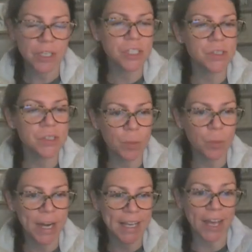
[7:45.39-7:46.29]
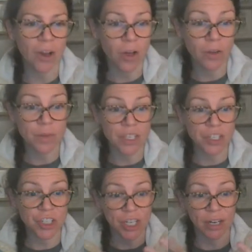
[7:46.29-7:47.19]
Just so that when I get all of these
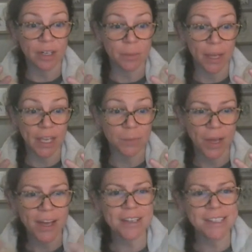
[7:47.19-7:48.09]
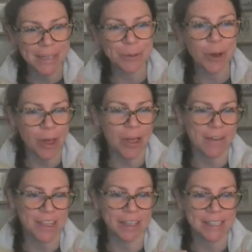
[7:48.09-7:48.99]
shared in my inbox, they don't all
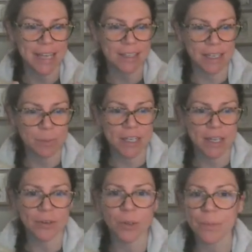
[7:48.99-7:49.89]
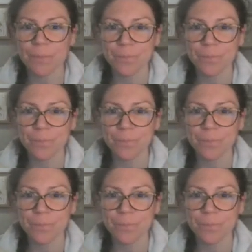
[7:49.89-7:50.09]
have the exact same title.